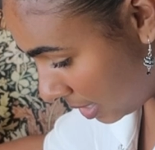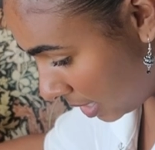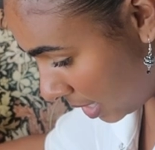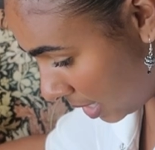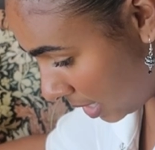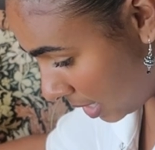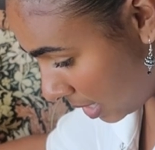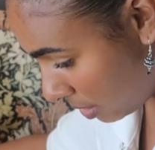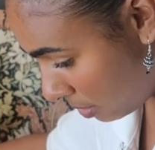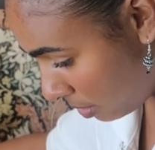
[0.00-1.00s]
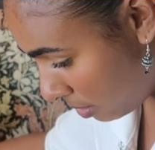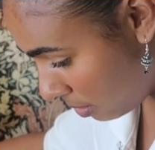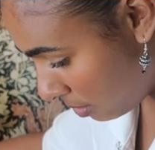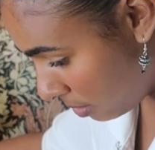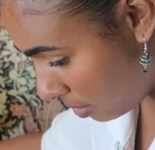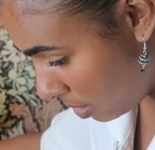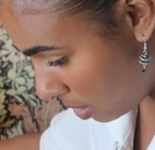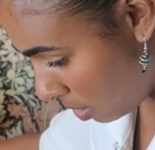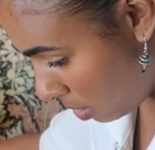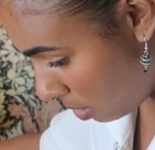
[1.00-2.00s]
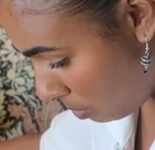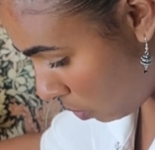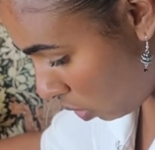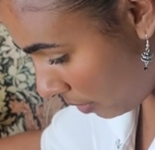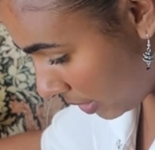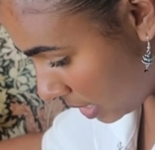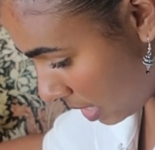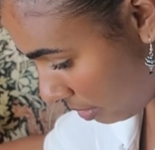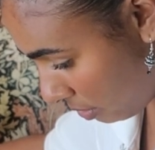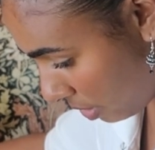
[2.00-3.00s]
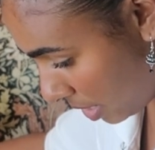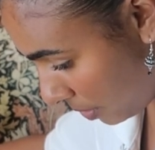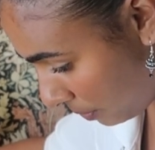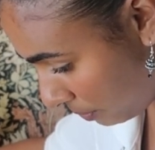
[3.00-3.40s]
see more of his thyroid.